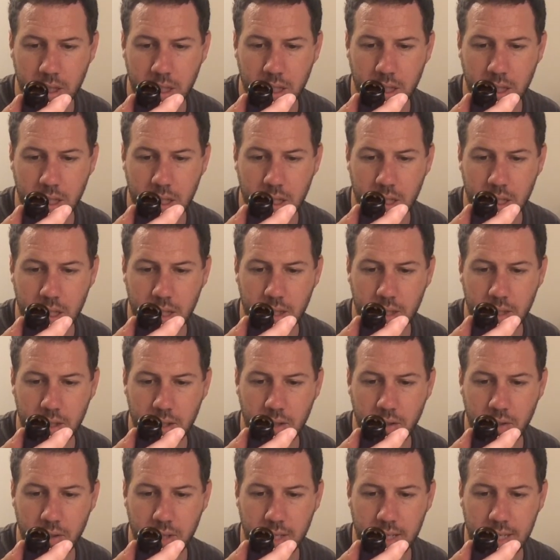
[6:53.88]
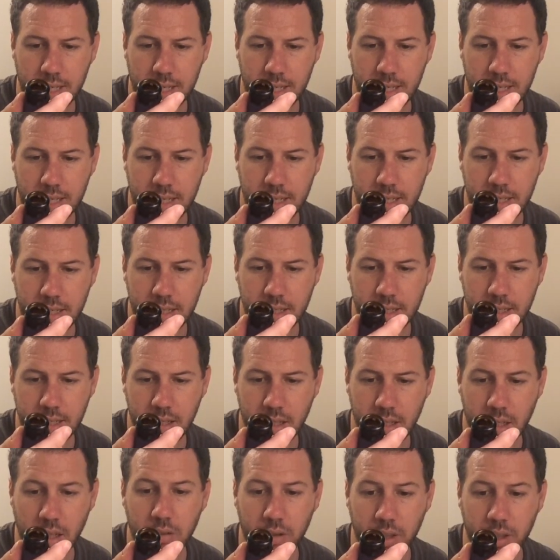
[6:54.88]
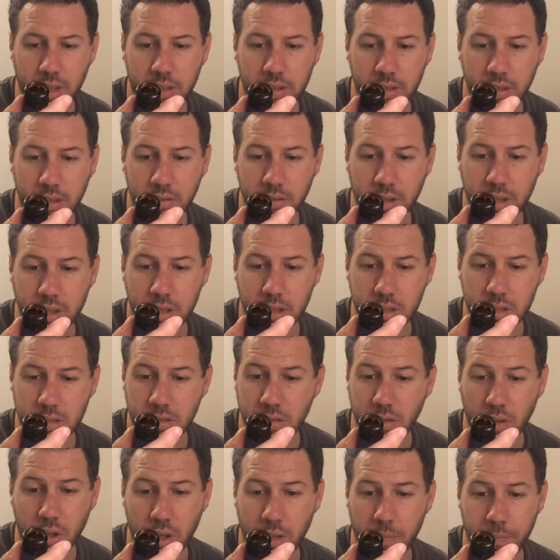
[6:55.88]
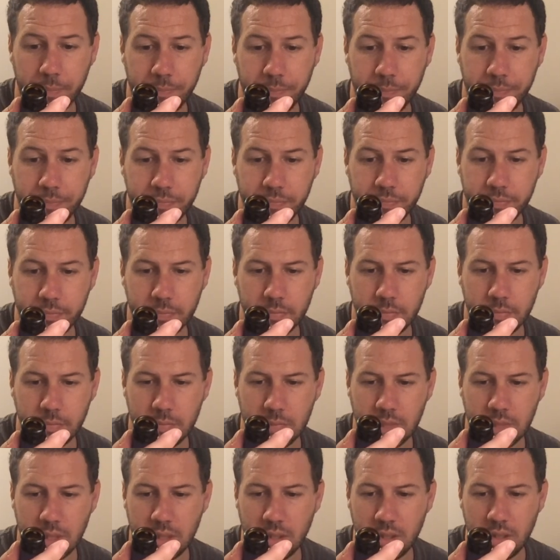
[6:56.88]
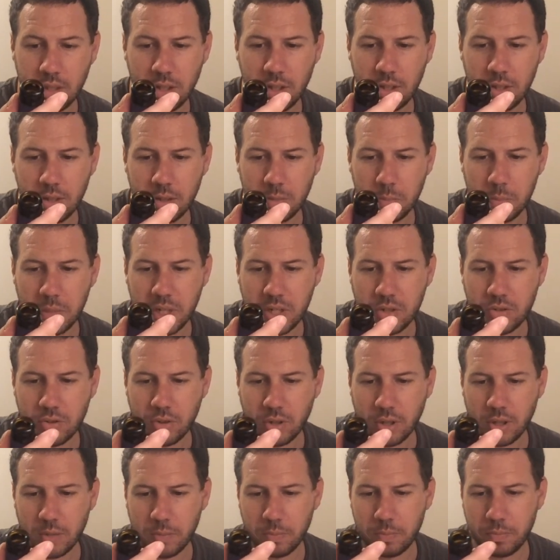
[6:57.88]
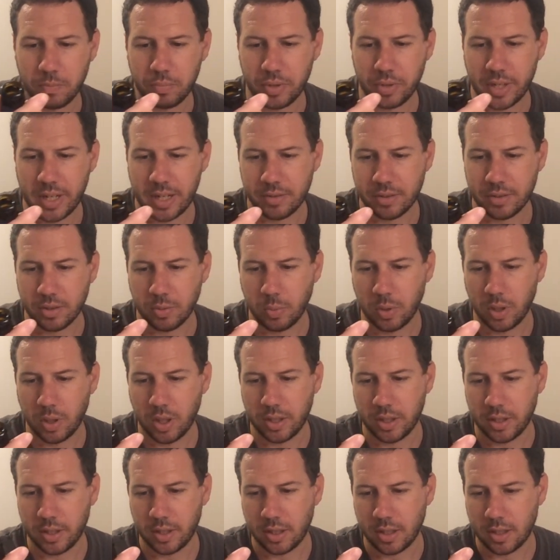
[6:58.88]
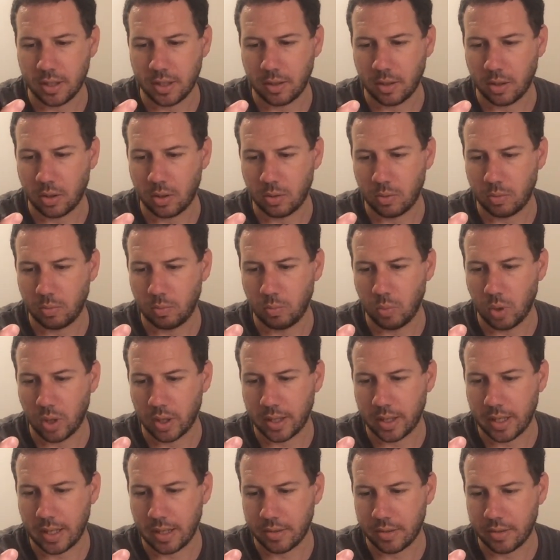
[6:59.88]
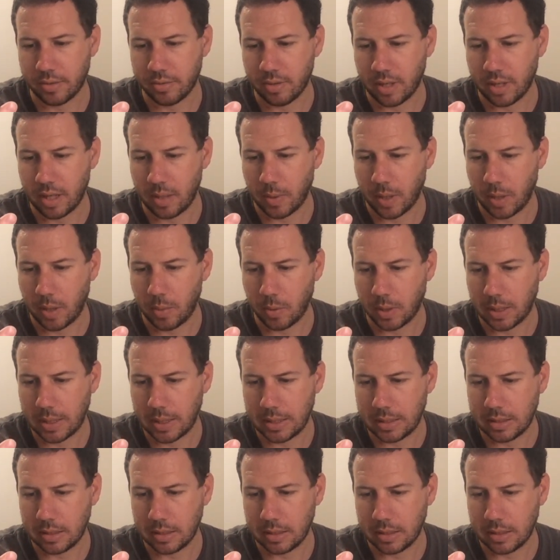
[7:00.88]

ingredient. Oh yeah, it's ingredients. All right. Me trying to pronounce a word and then you can work out straight away what it